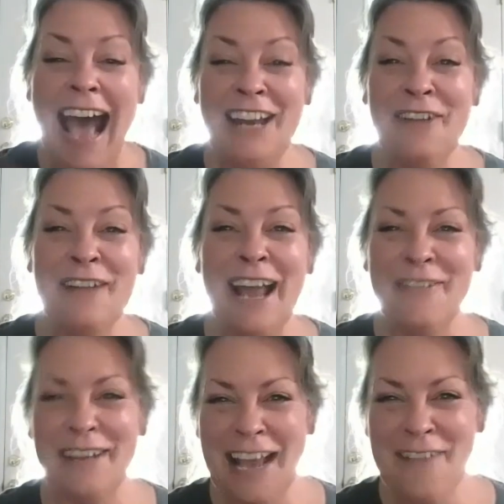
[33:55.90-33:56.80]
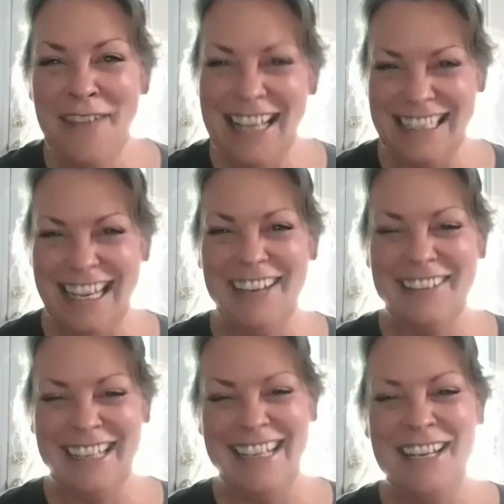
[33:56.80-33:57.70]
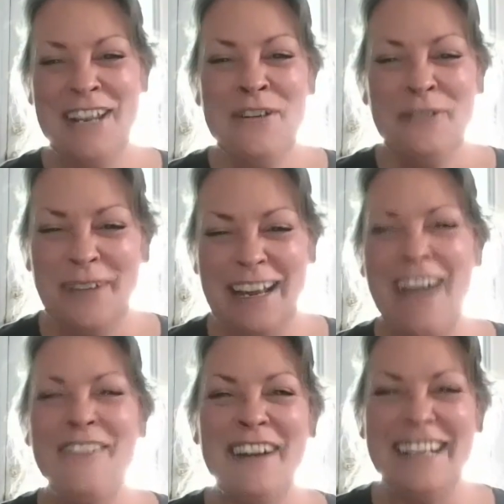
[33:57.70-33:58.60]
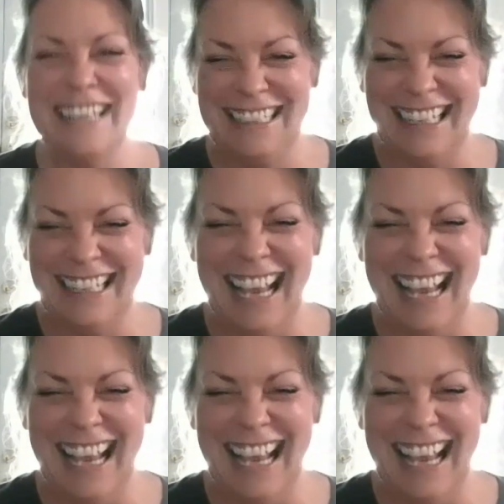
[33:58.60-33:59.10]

I don't know what I've asked Carolyn and what I wanted to